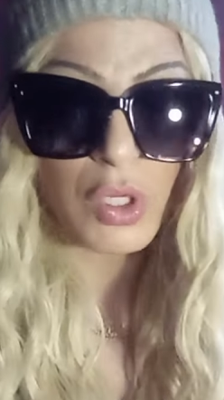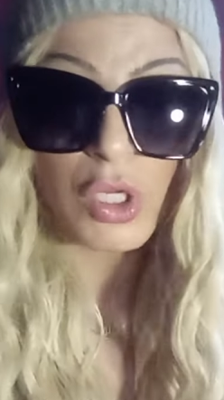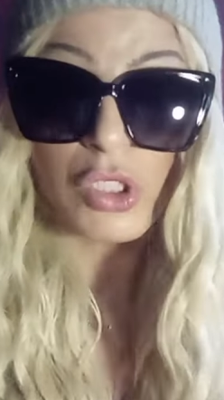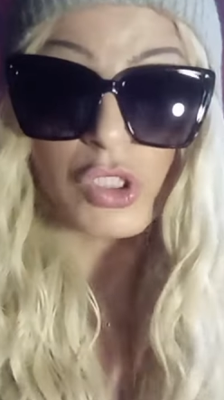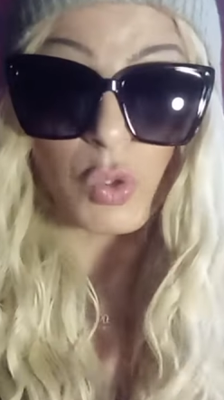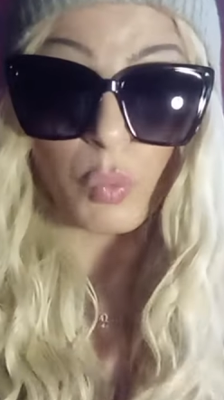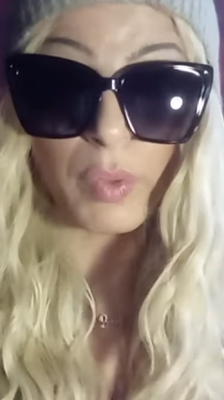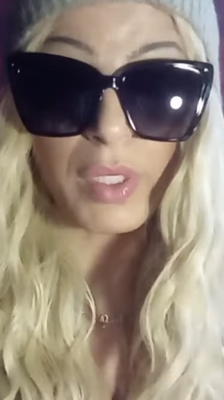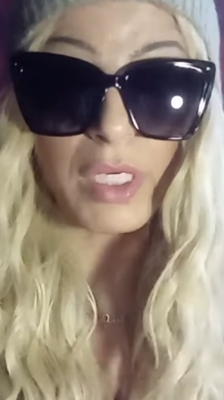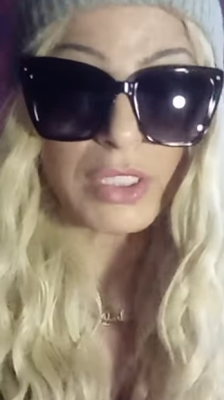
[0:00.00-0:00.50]

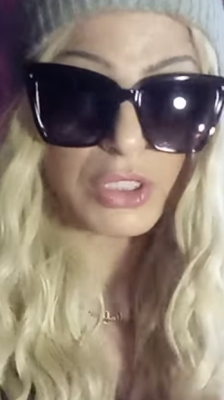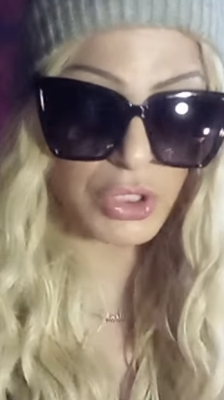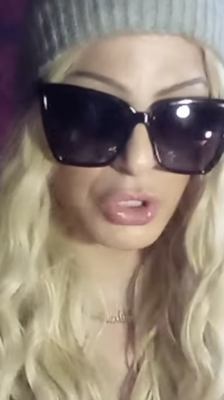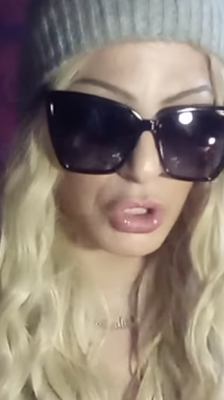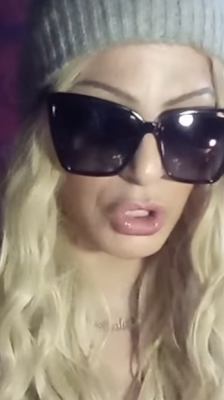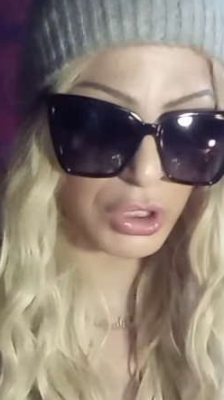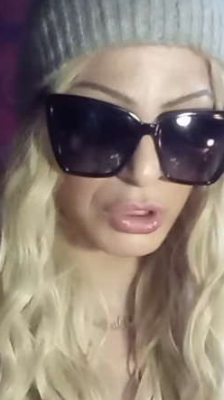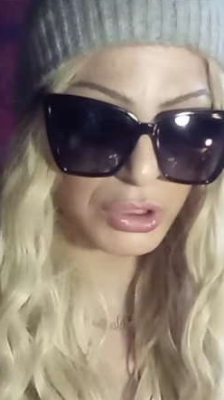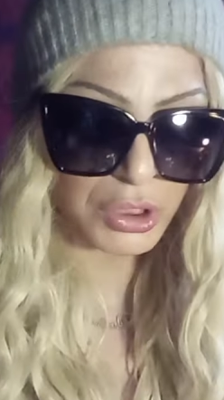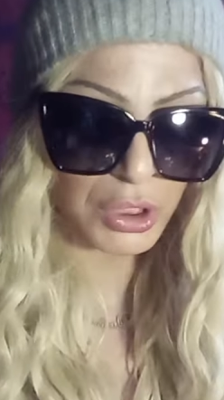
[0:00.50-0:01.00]
So when it's
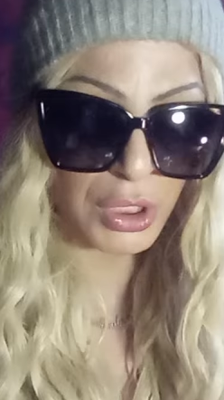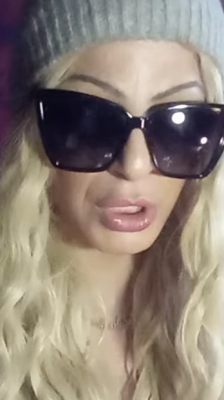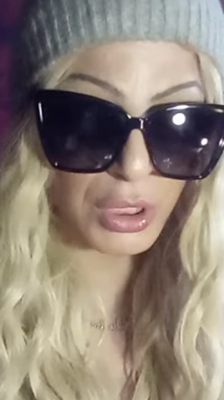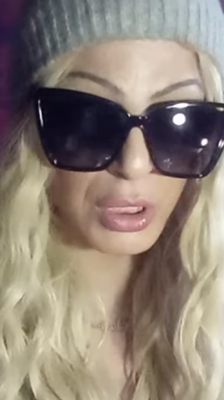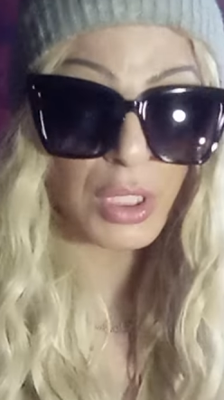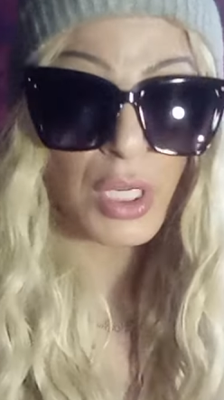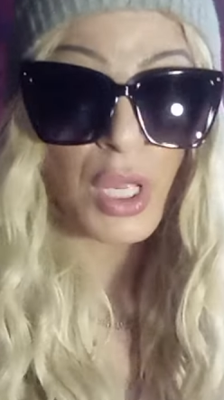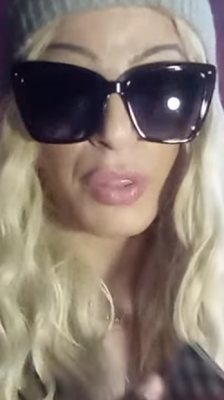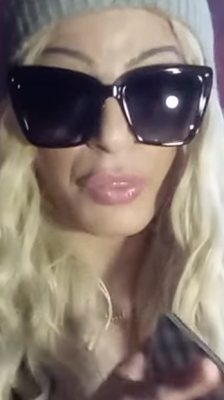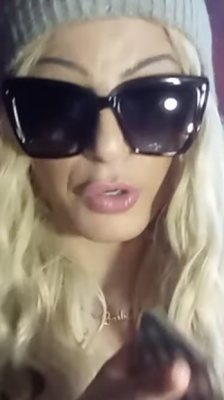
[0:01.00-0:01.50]
their turn,
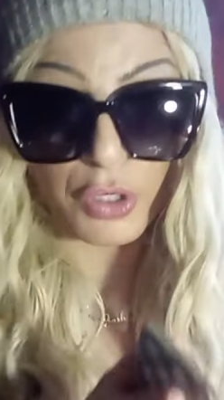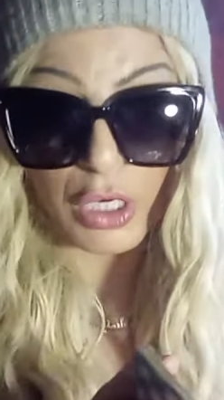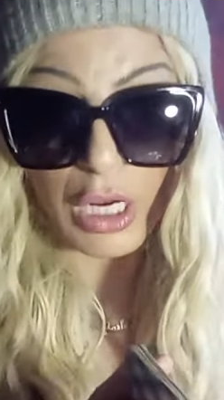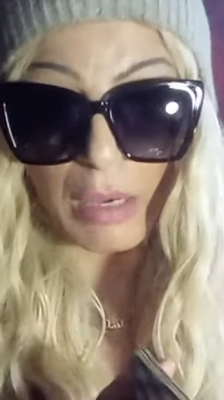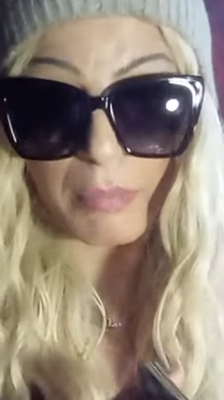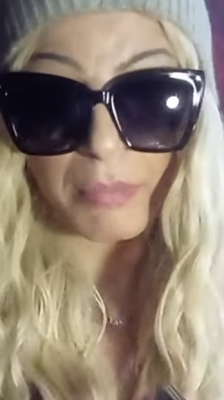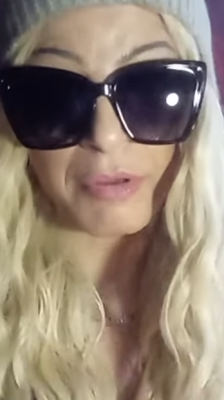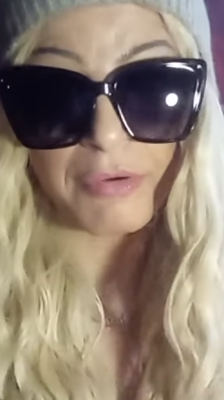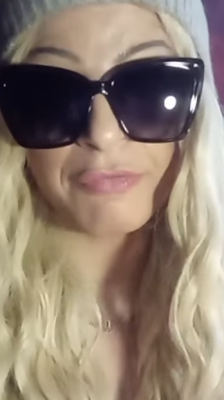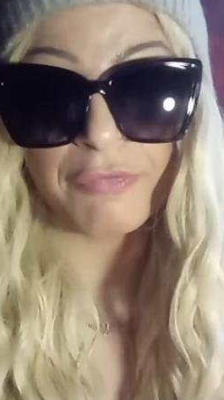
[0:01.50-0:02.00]
they're
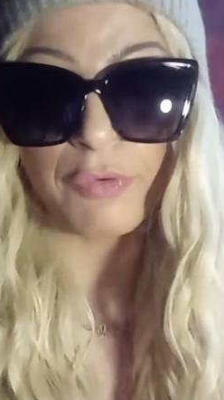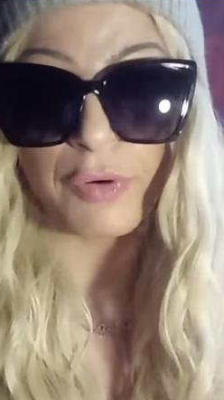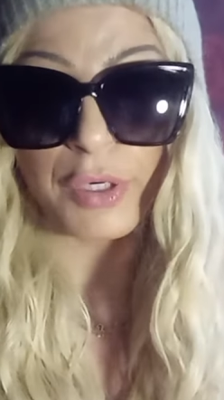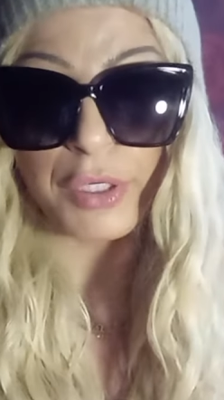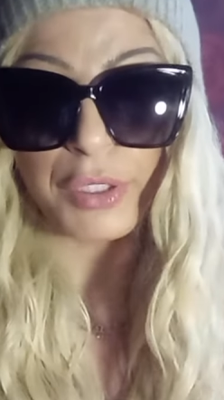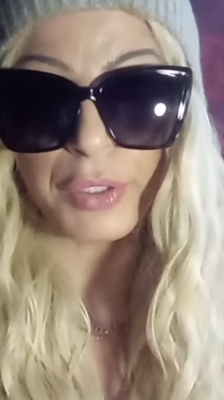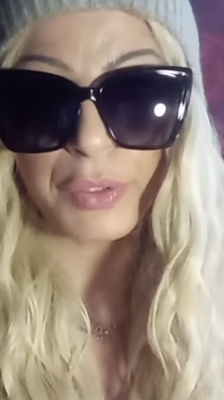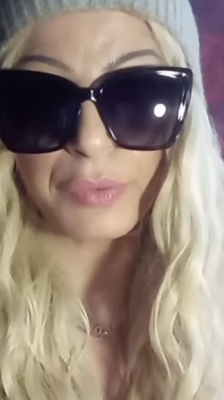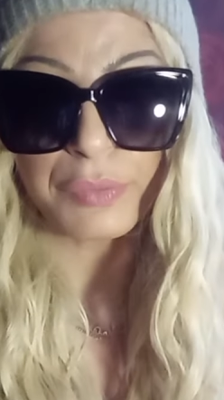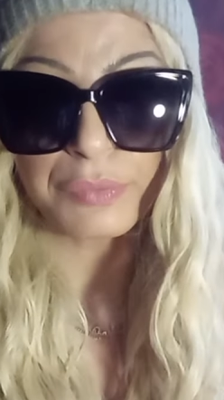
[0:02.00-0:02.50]
coming for
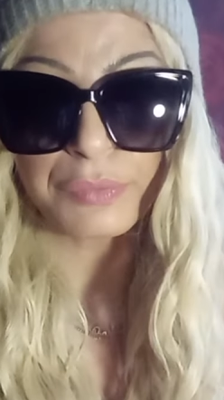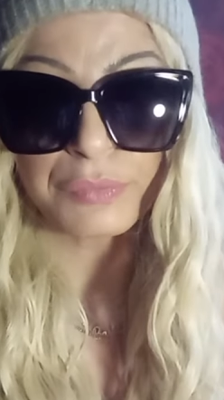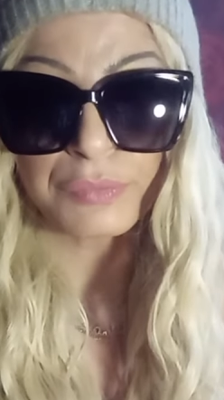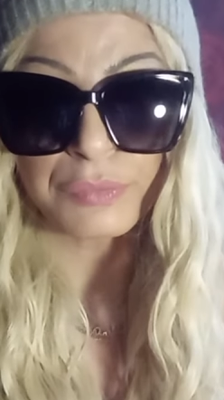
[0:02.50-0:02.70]
you.